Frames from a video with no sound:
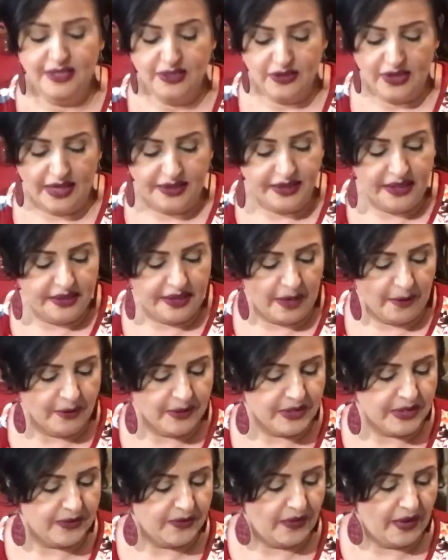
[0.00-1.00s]
I thought that
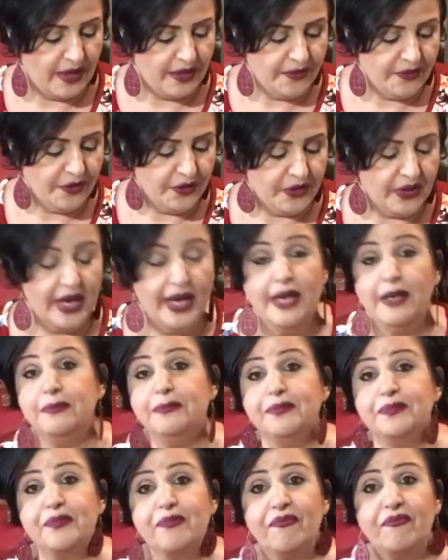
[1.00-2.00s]
was fun to get.
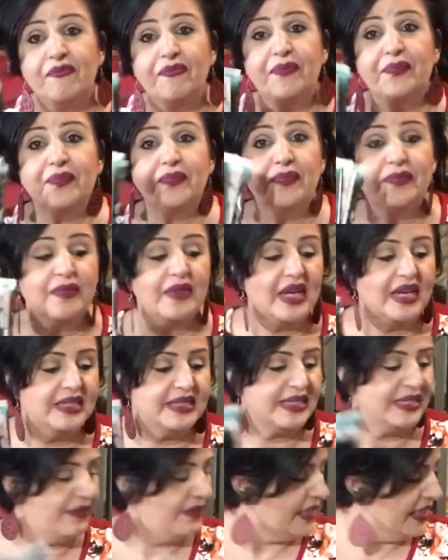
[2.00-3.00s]

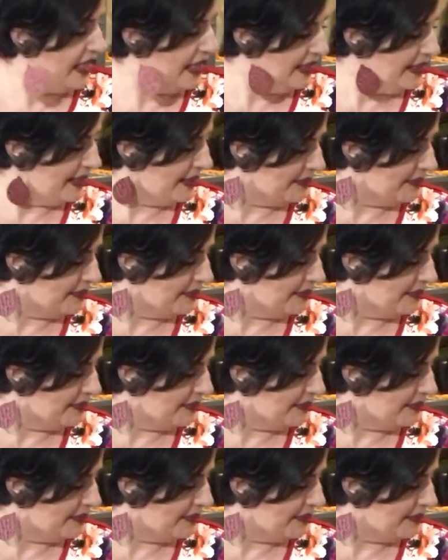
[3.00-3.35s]
CVS.